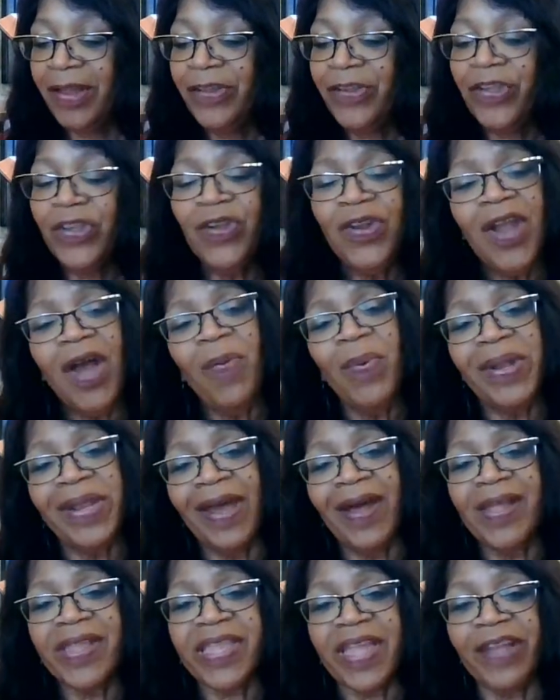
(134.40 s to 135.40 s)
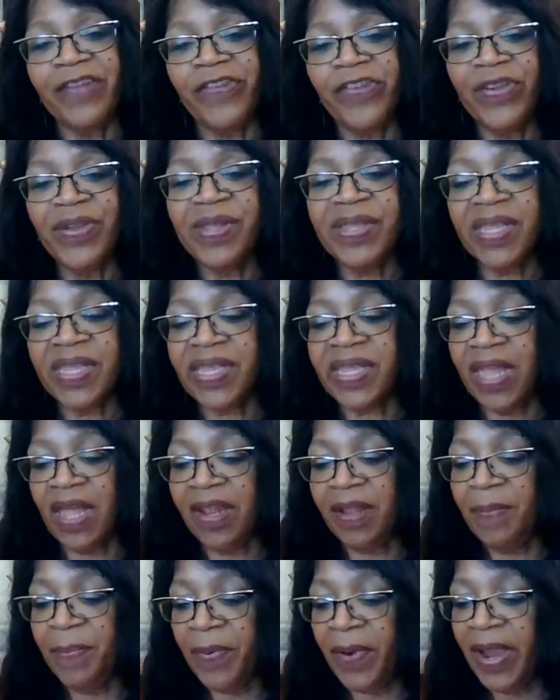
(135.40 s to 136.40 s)
Do you know what else I choose to
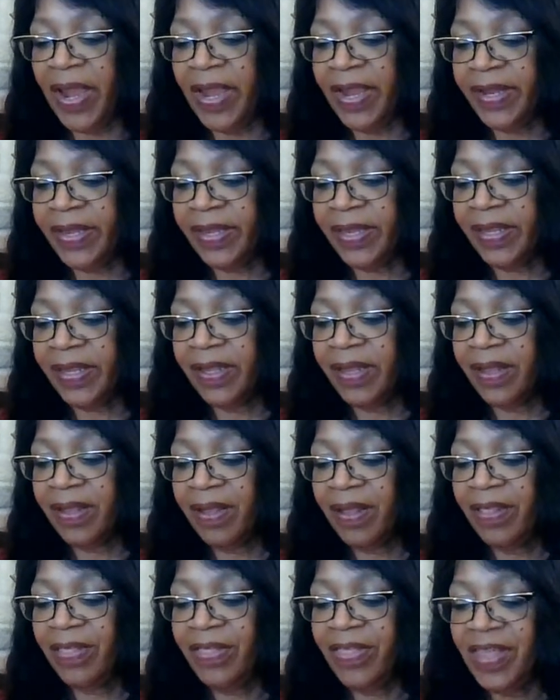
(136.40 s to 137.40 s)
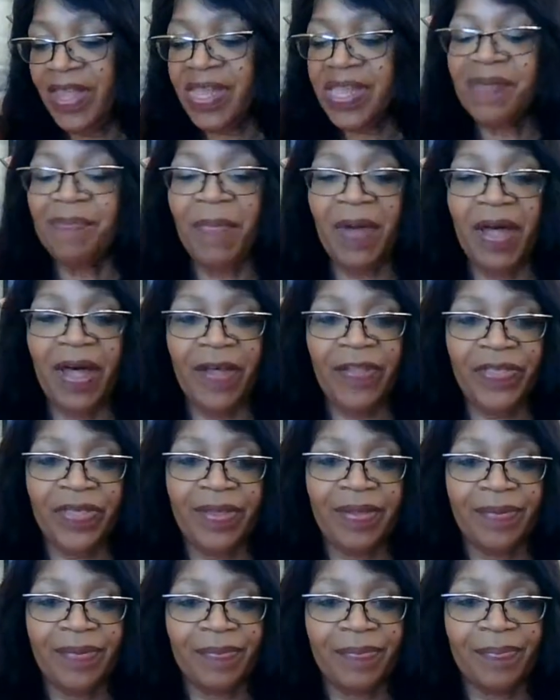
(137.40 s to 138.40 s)
celebrate this month?
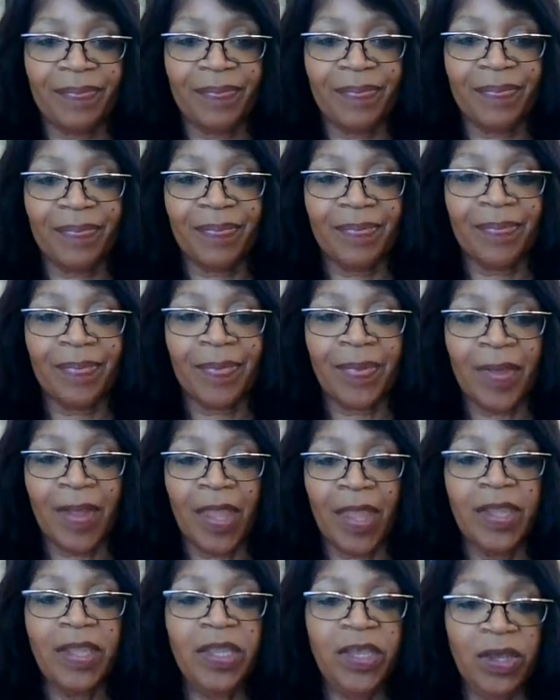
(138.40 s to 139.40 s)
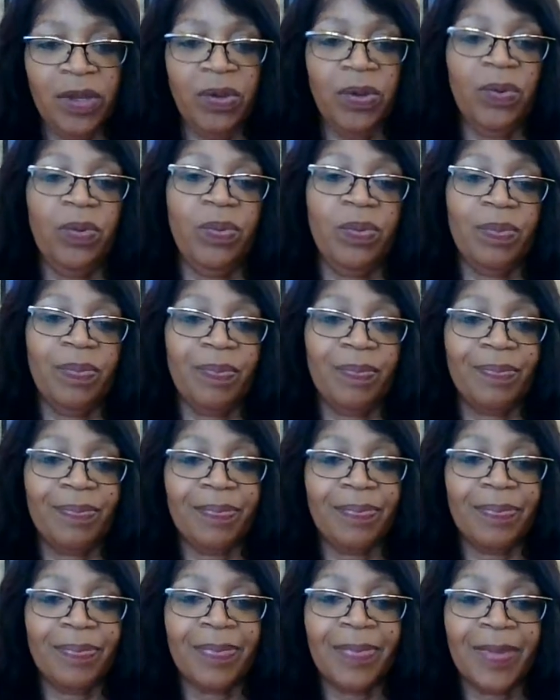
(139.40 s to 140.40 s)
You.
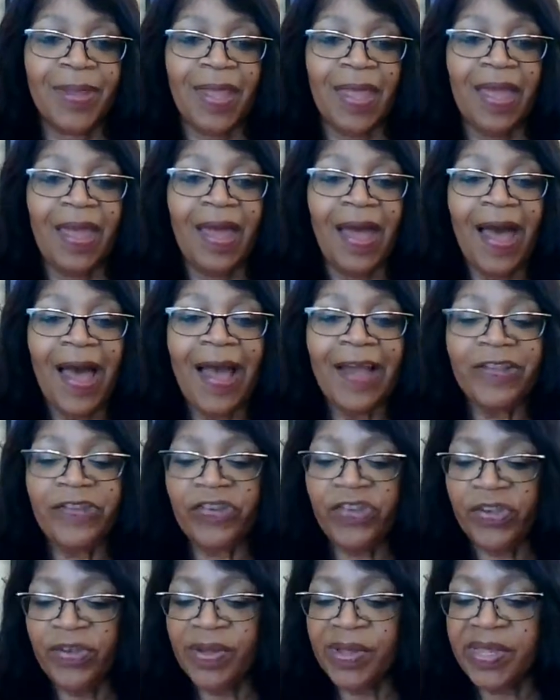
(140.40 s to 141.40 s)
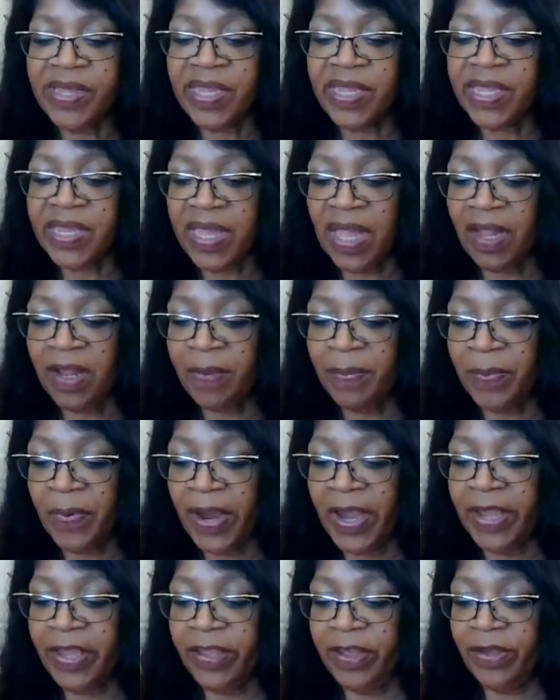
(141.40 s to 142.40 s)
I choose to
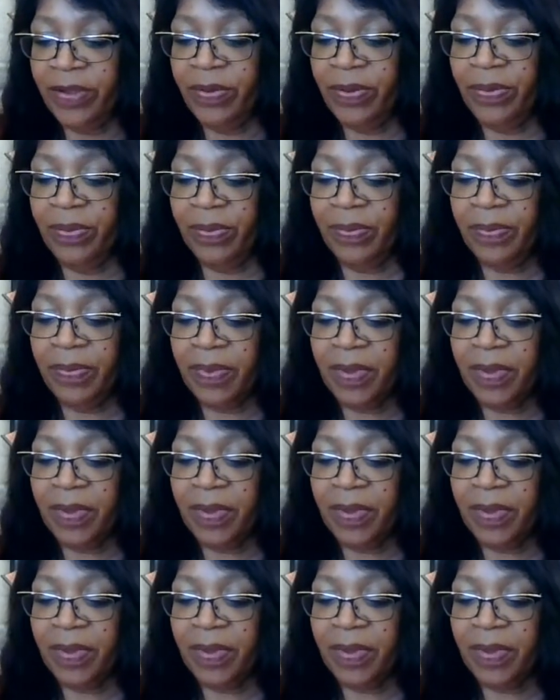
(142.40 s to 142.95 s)
celebrate you.